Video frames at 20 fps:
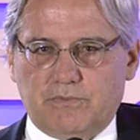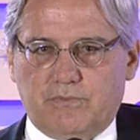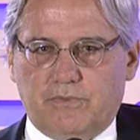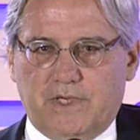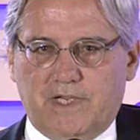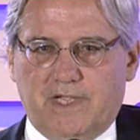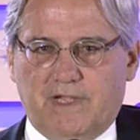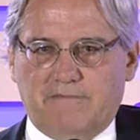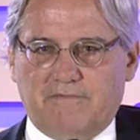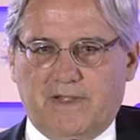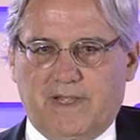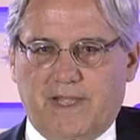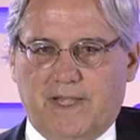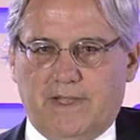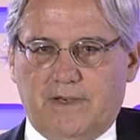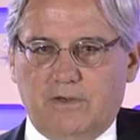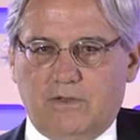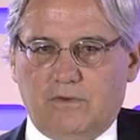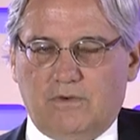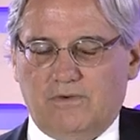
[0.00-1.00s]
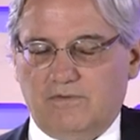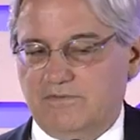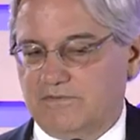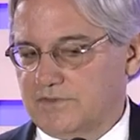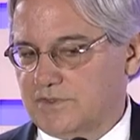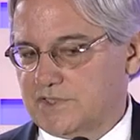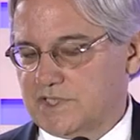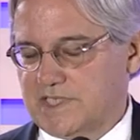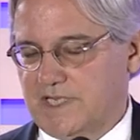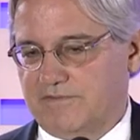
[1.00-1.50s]
we have had
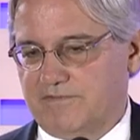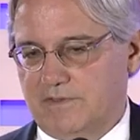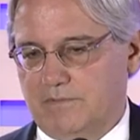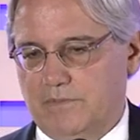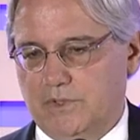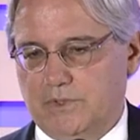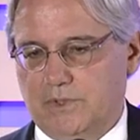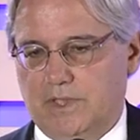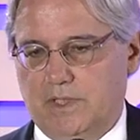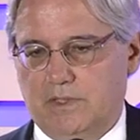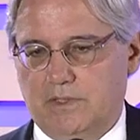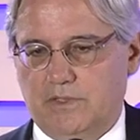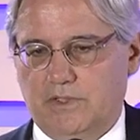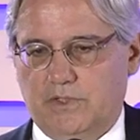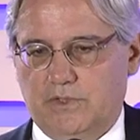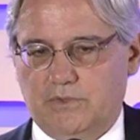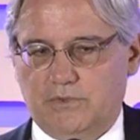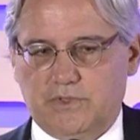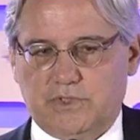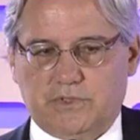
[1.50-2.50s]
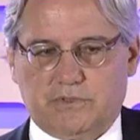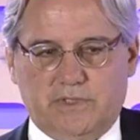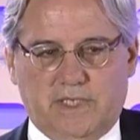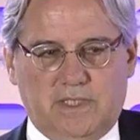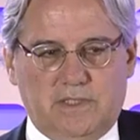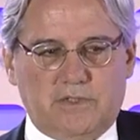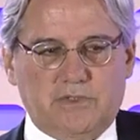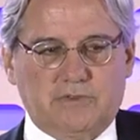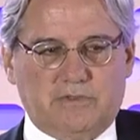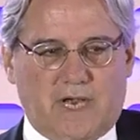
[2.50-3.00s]
over 7 million user
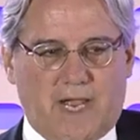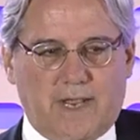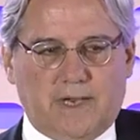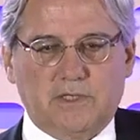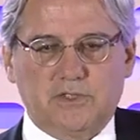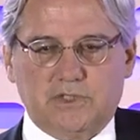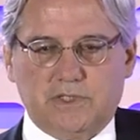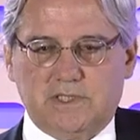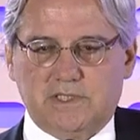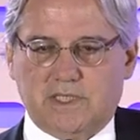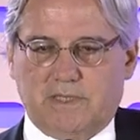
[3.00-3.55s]
interactions.